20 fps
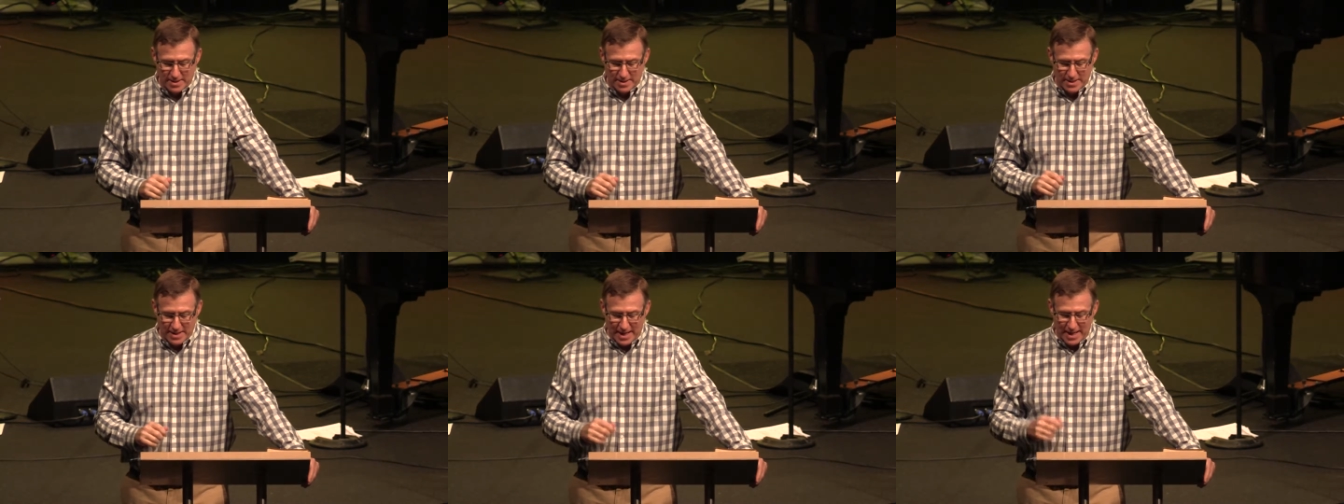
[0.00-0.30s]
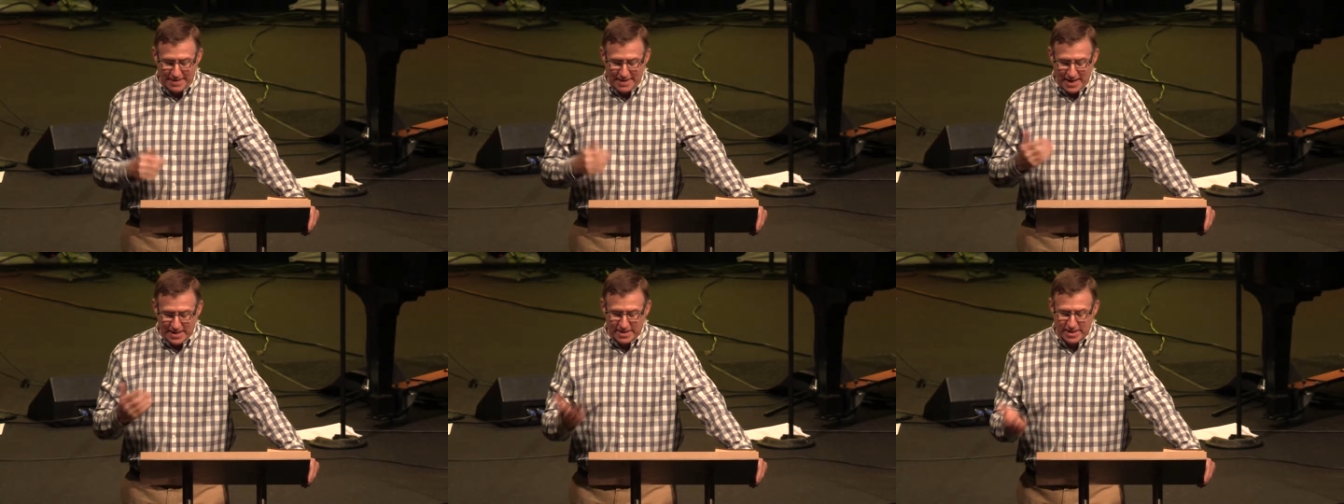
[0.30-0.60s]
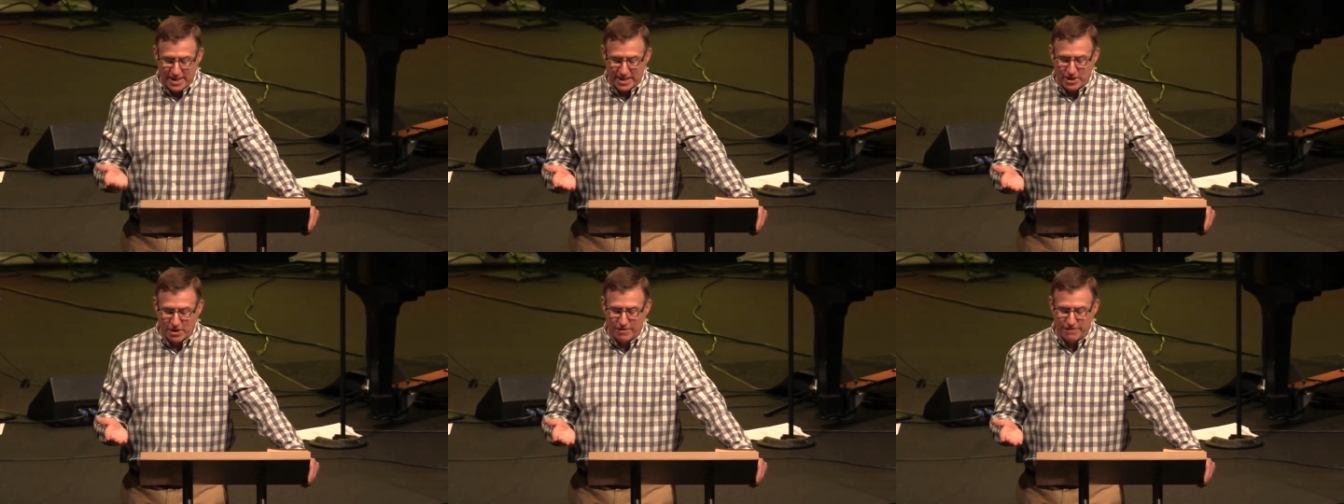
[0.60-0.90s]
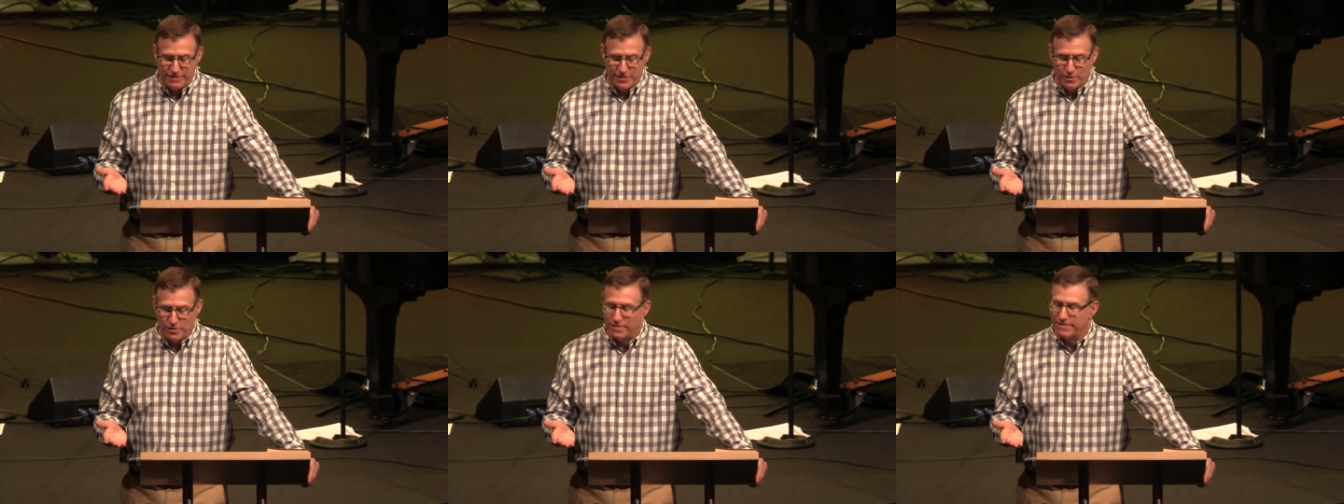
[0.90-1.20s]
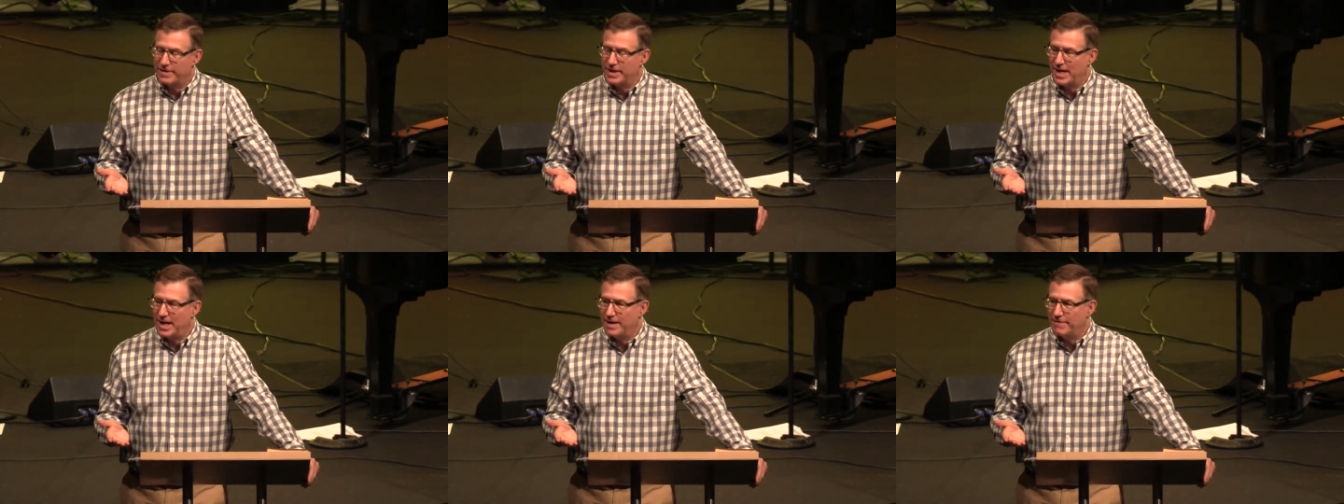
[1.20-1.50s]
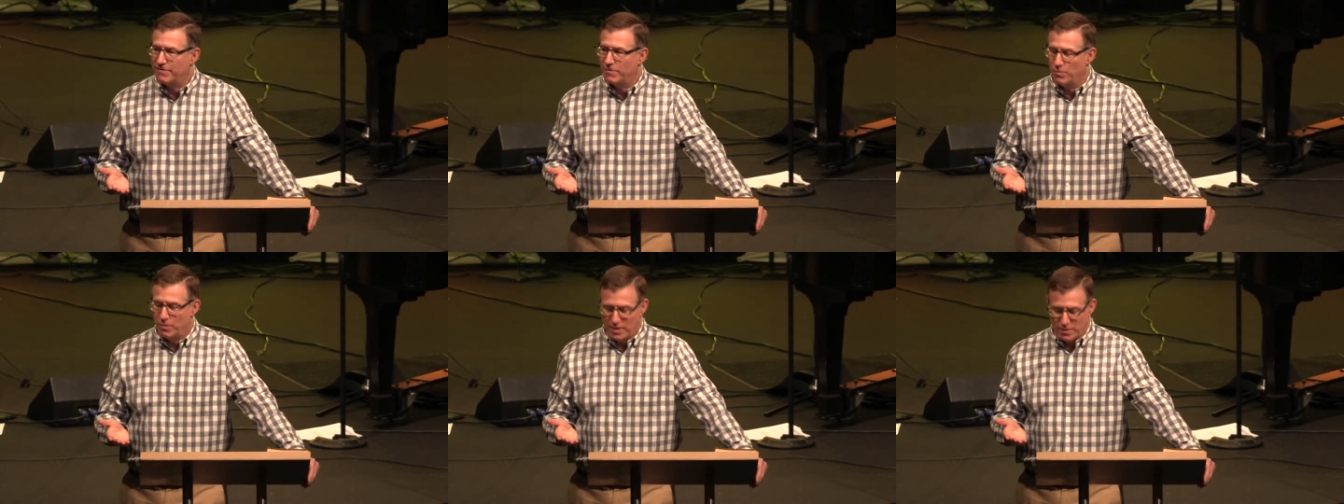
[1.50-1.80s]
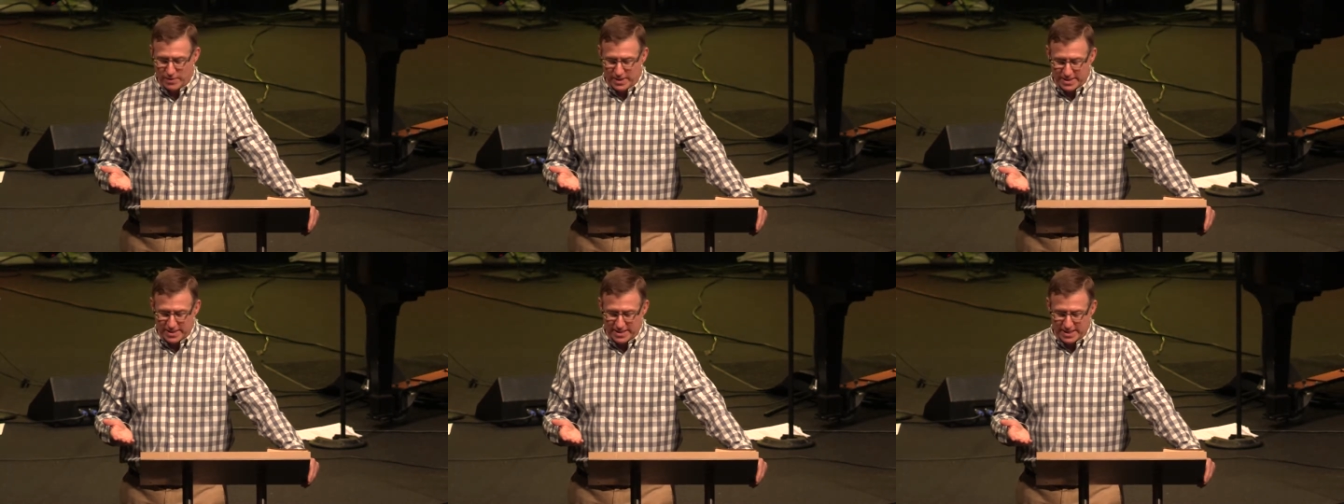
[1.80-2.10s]
And that's like our view of God from where
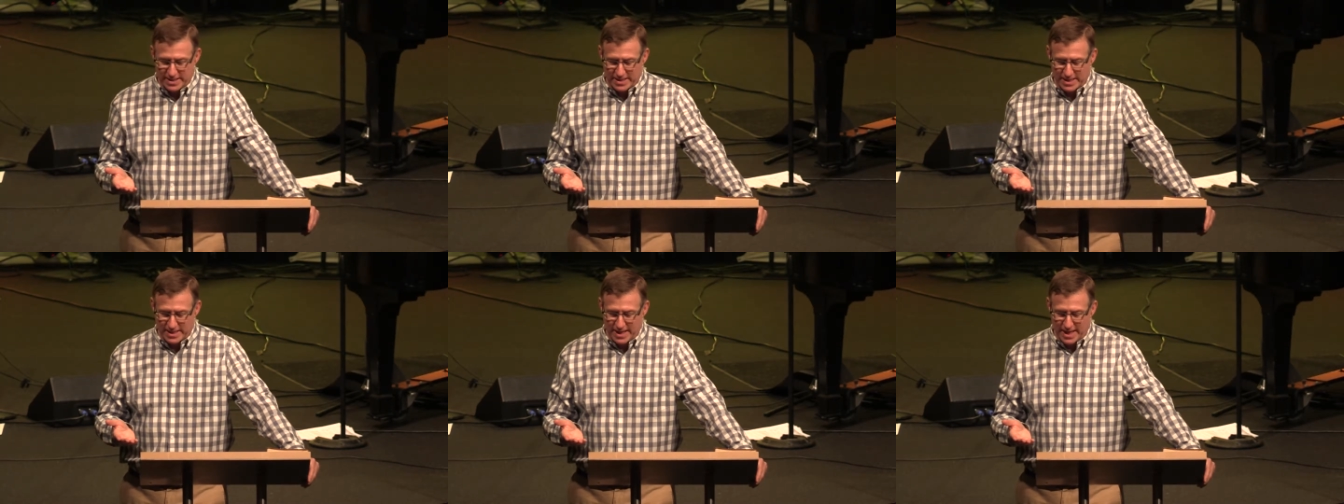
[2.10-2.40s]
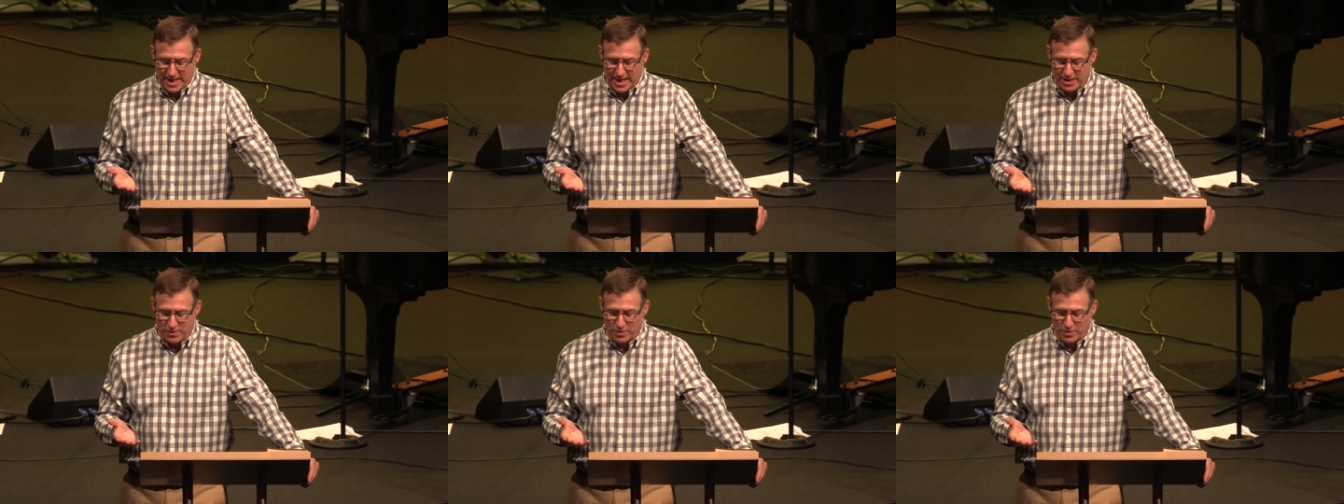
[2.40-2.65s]
we sit today.